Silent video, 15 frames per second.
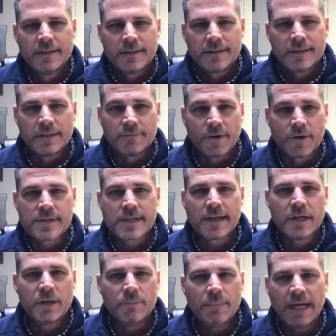the verse I
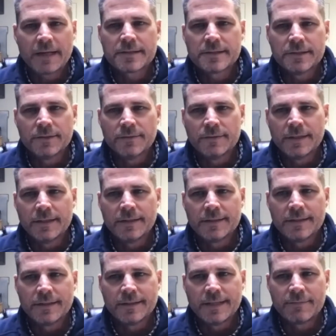go back to, and,
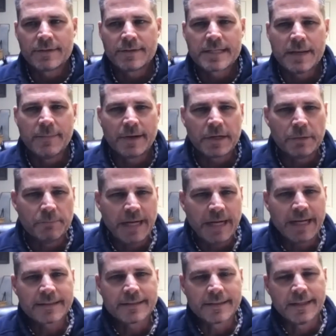and every time I go
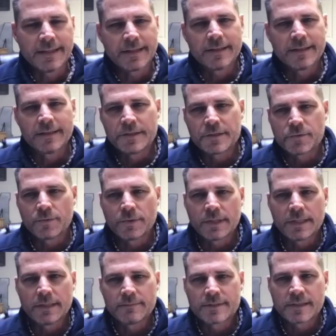back to that, it just
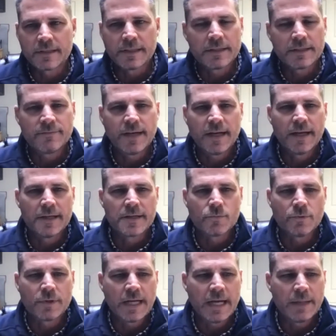really solidifies
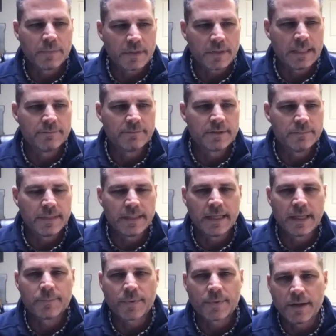what I believe to be
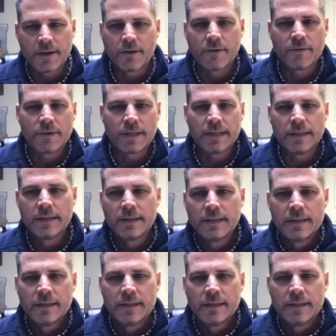a priority